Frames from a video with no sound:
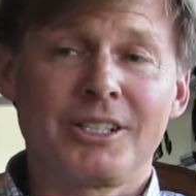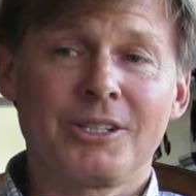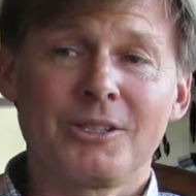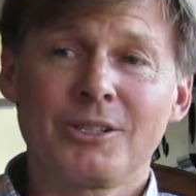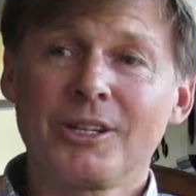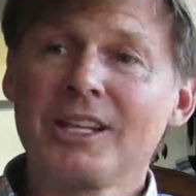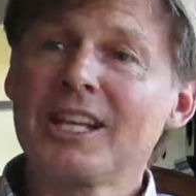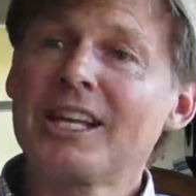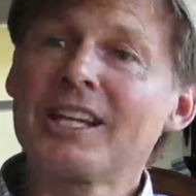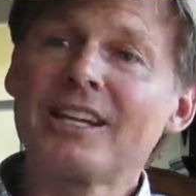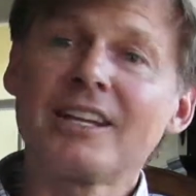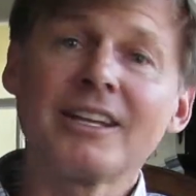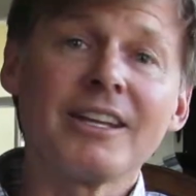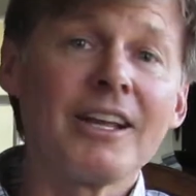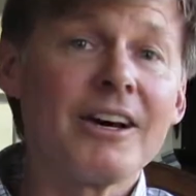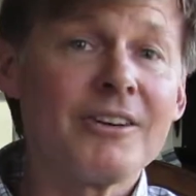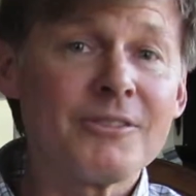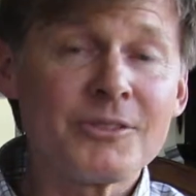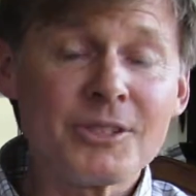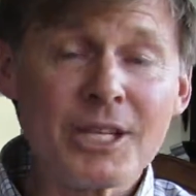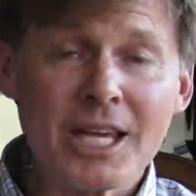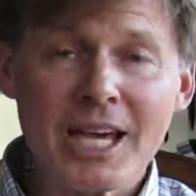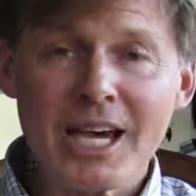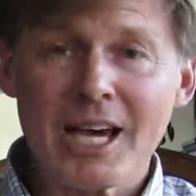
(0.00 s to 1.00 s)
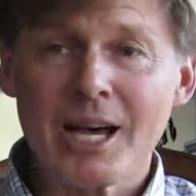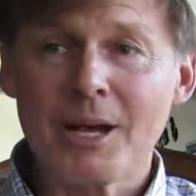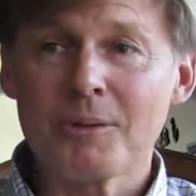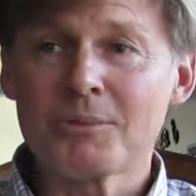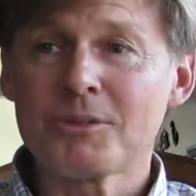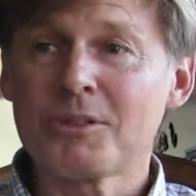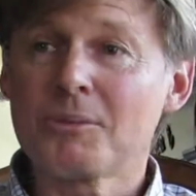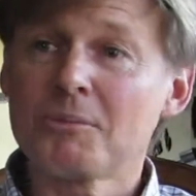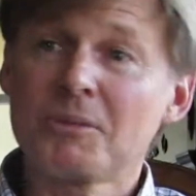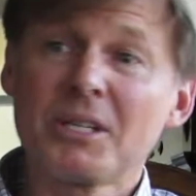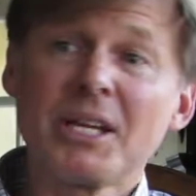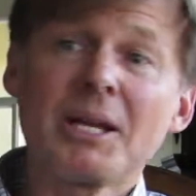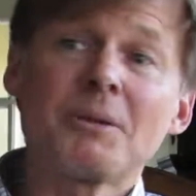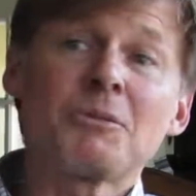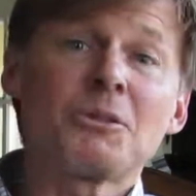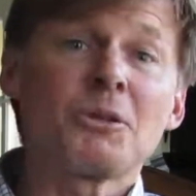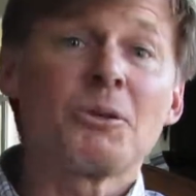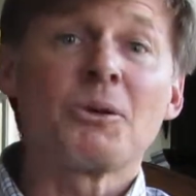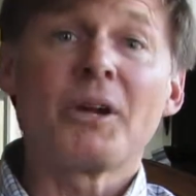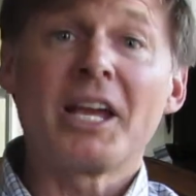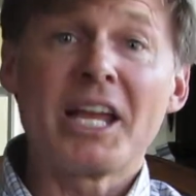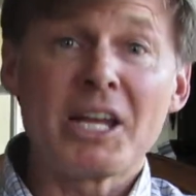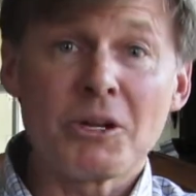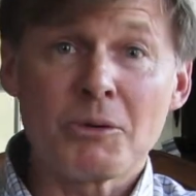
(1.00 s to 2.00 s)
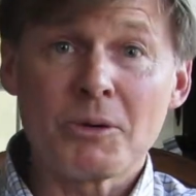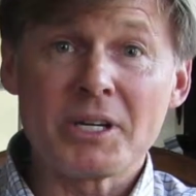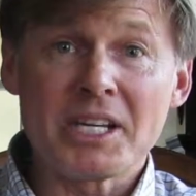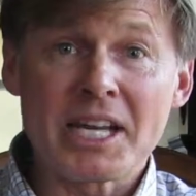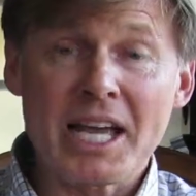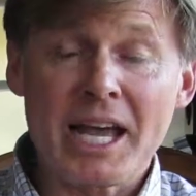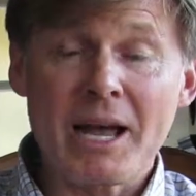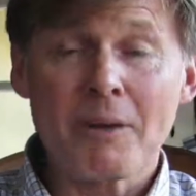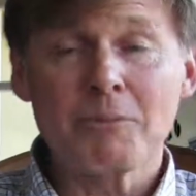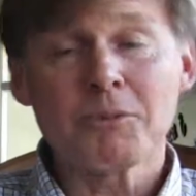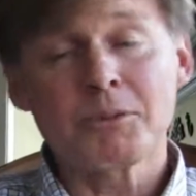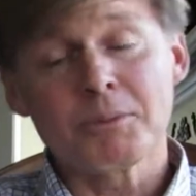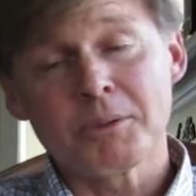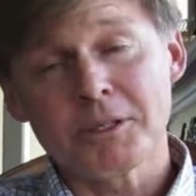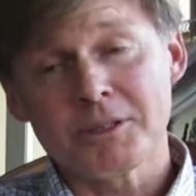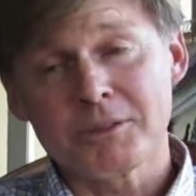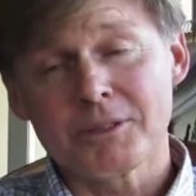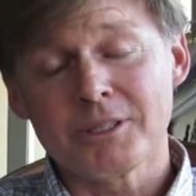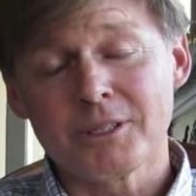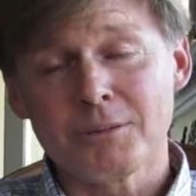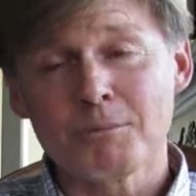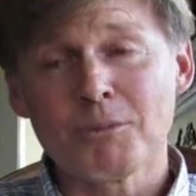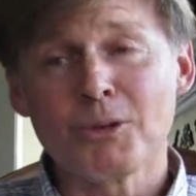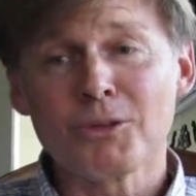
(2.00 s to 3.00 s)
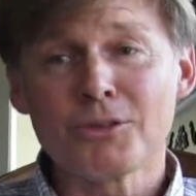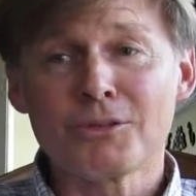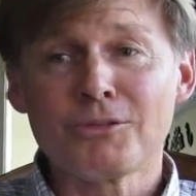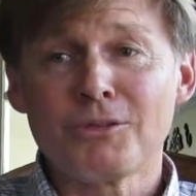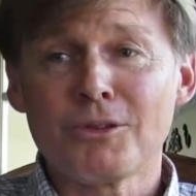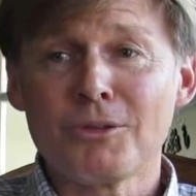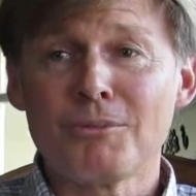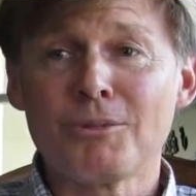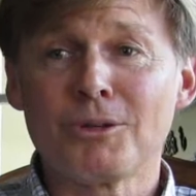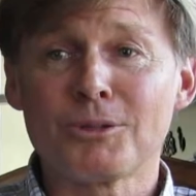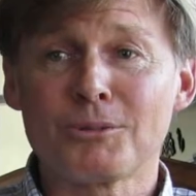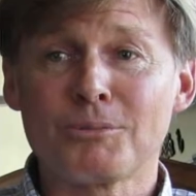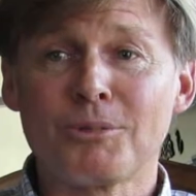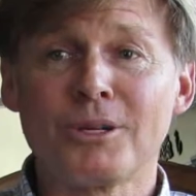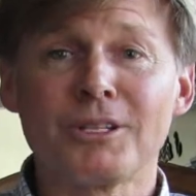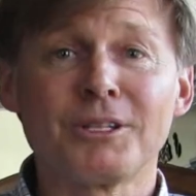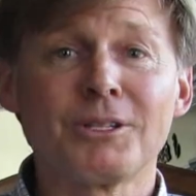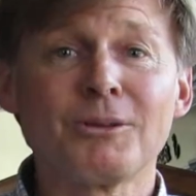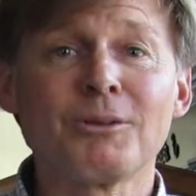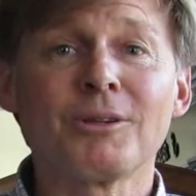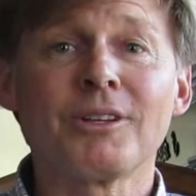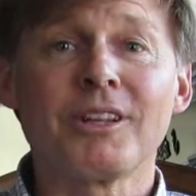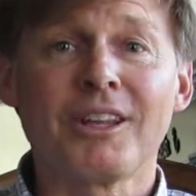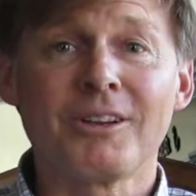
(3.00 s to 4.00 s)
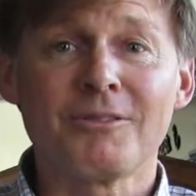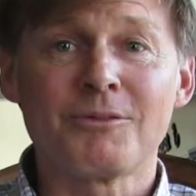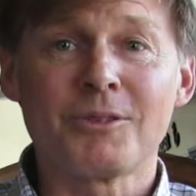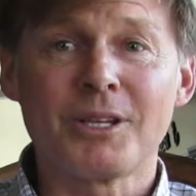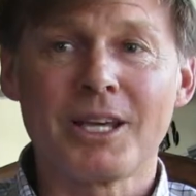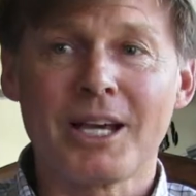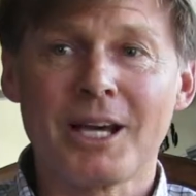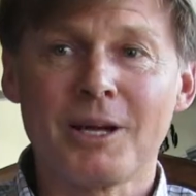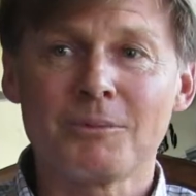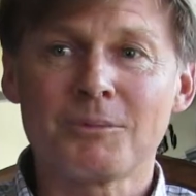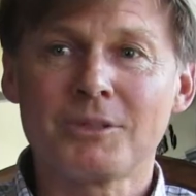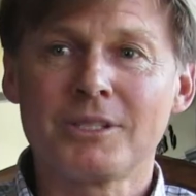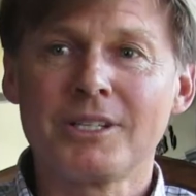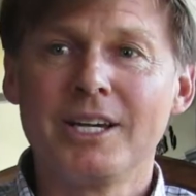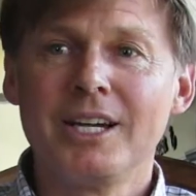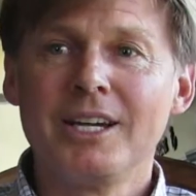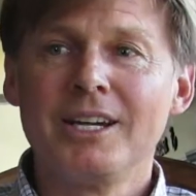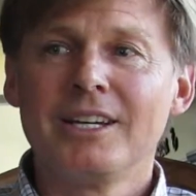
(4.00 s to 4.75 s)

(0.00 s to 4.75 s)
There are a lot of love taps. Sometimes they were angry taps, but for the most part they were love taps.